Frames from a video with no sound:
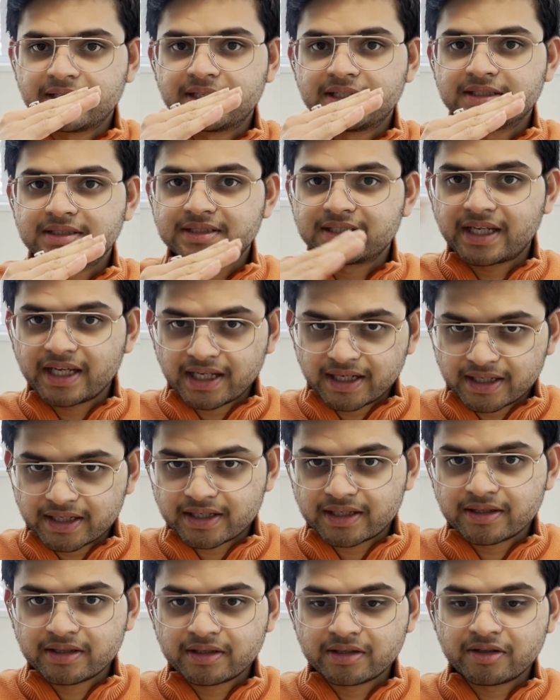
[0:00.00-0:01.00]
scale
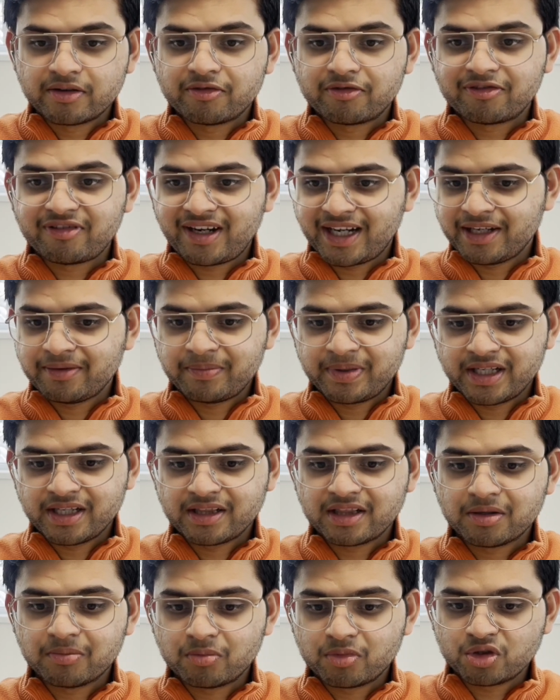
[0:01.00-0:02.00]
it, 5 being
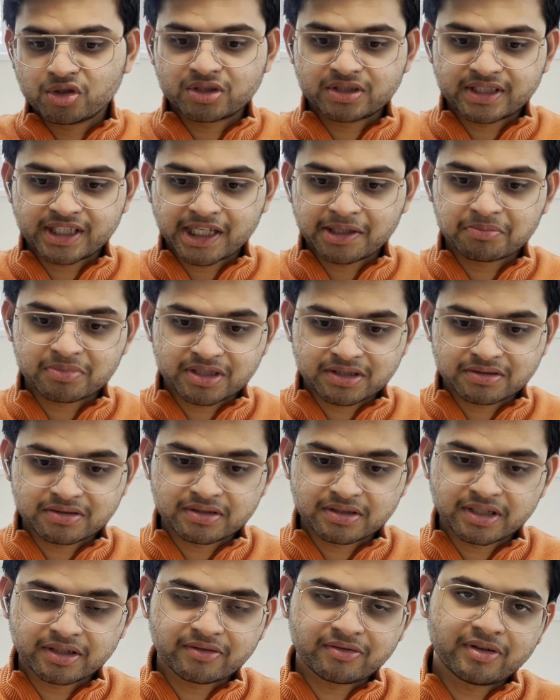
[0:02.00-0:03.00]
the most time
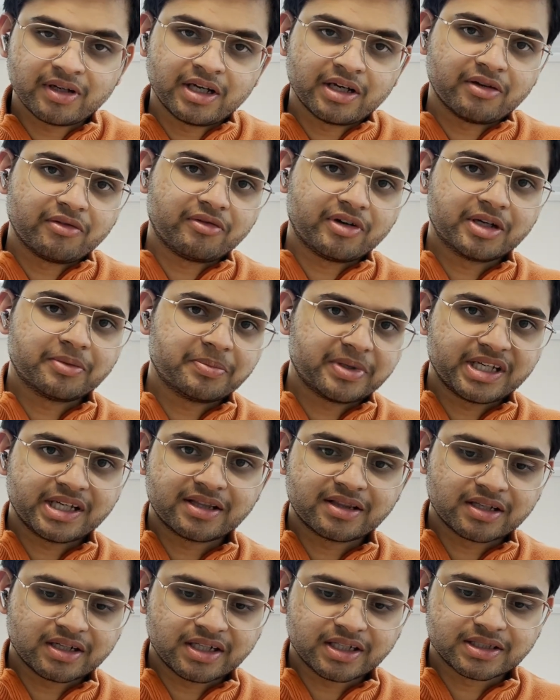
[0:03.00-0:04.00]
sensitive, 1 being
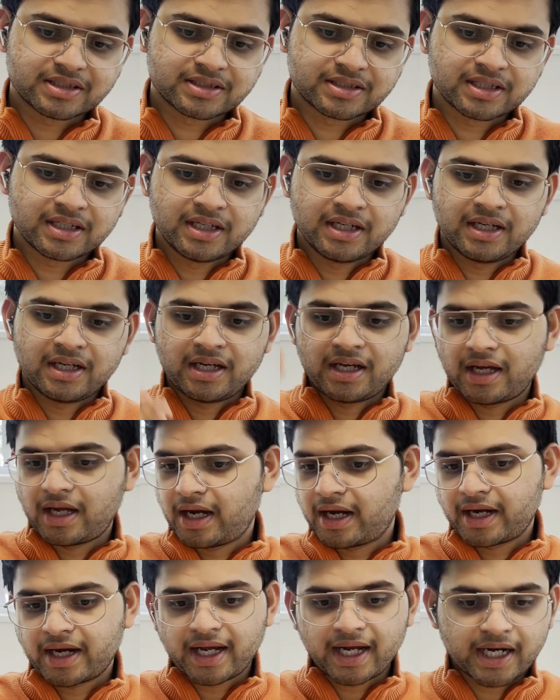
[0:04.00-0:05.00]
the least,
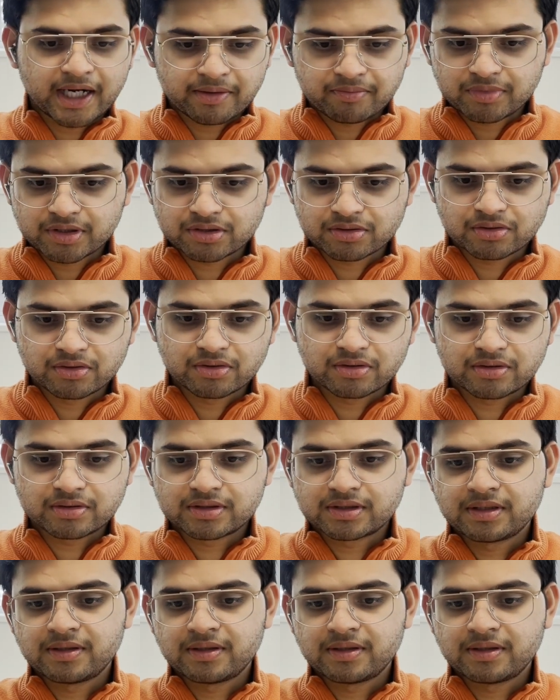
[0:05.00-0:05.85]
and add up the scores.